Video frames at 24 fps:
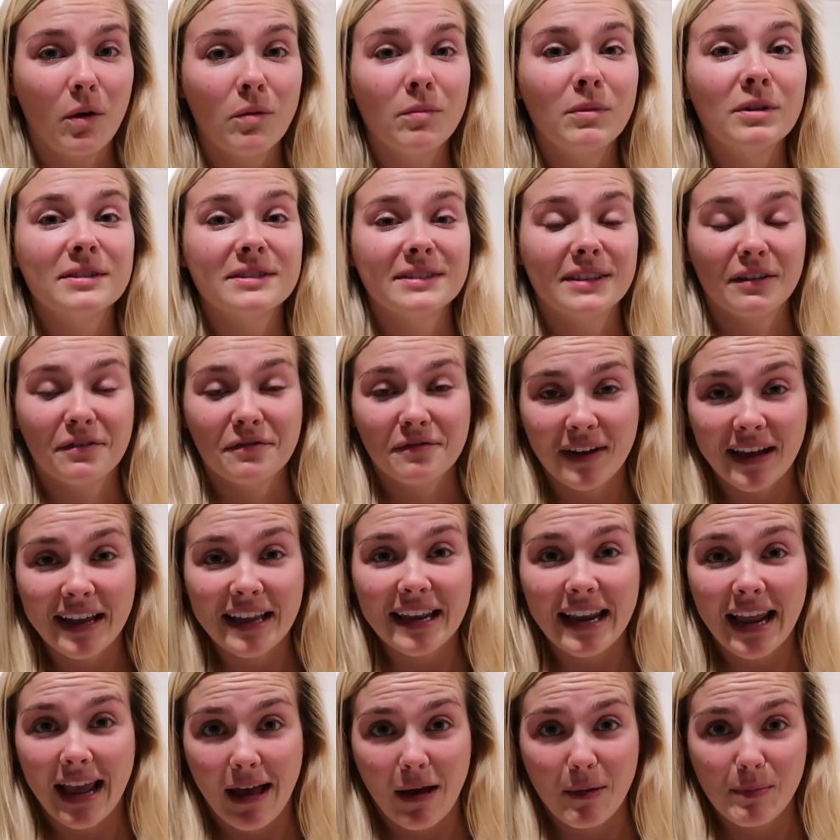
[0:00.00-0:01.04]
almost a
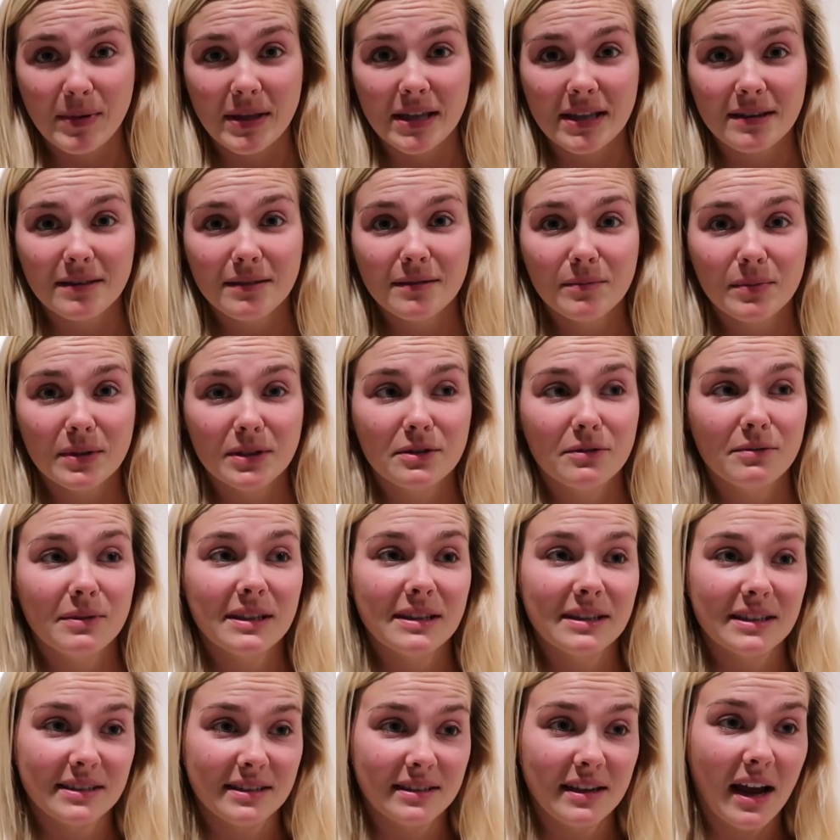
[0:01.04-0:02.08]
fight happen
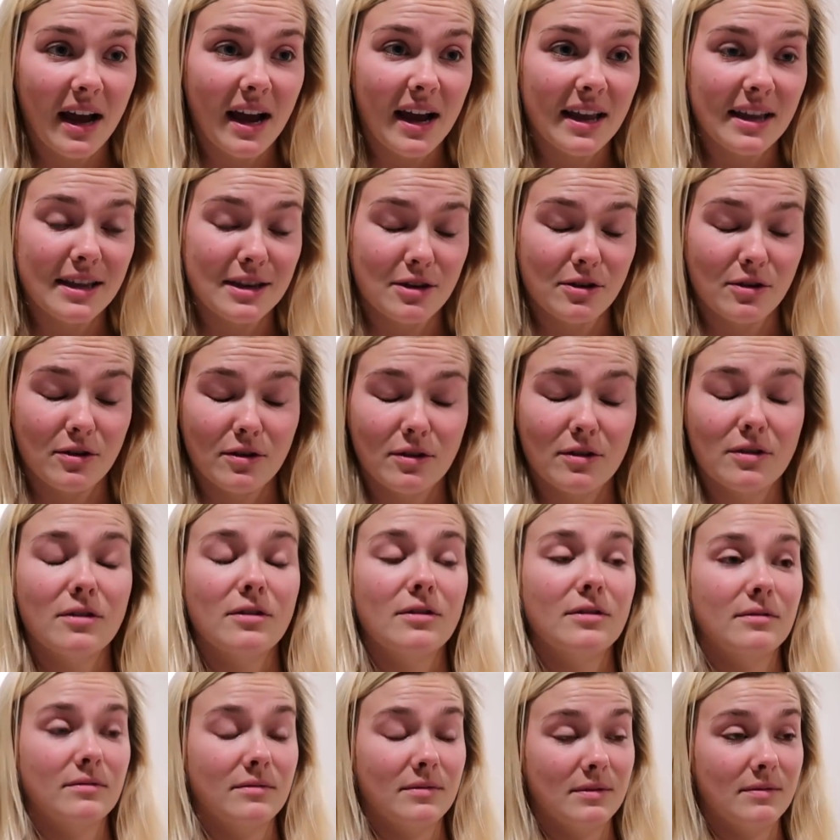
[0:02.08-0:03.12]
between this guy and a
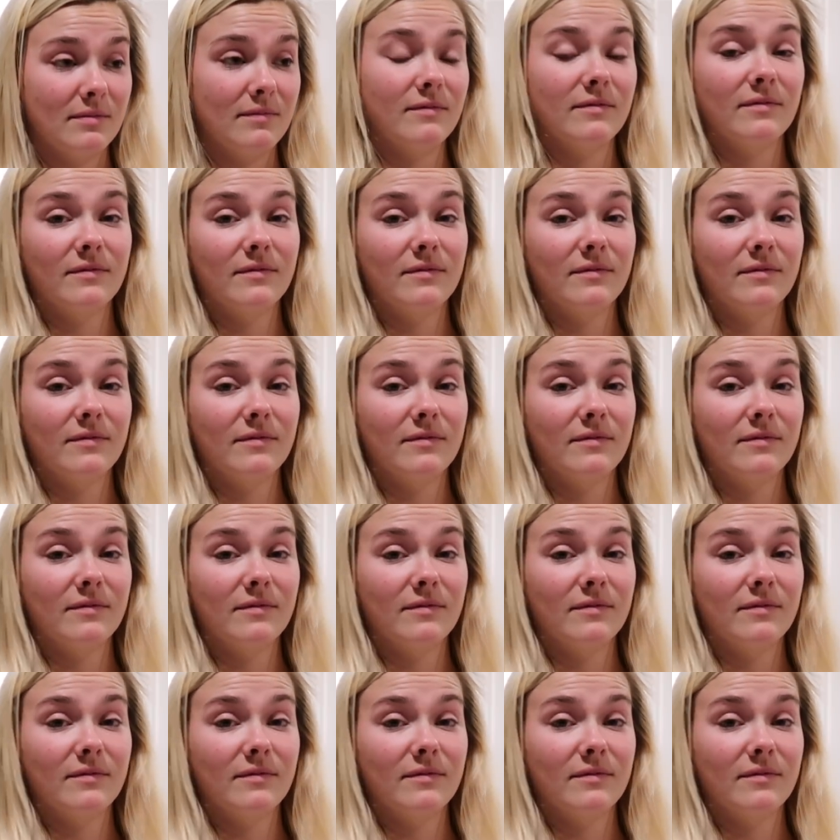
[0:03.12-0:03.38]
girl. It was